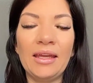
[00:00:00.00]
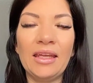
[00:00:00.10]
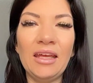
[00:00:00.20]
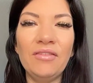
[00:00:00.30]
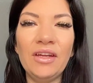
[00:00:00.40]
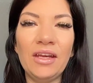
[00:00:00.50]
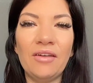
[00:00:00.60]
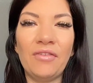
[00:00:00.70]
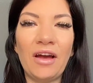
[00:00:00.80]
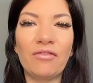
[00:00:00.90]
And even
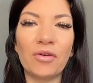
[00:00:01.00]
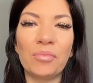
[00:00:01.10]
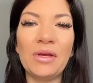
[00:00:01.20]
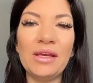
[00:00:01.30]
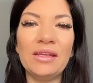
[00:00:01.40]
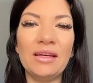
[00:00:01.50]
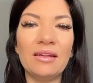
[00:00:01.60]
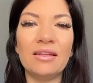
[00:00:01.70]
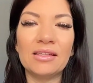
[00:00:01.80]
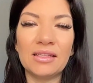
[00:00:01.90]
if I've
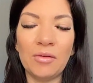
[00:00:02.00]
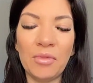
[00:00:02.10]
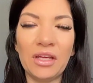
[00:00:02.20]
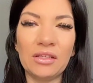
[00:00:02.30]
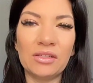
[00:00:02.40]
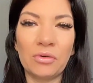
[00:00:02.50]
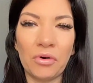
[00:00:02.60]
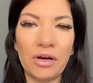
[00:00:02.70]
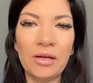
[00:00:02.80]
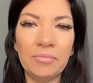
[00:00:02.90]
repeated this limiting
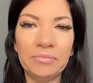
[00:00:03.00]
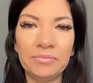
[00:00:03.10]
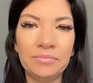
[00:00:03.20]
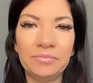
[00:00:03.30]
story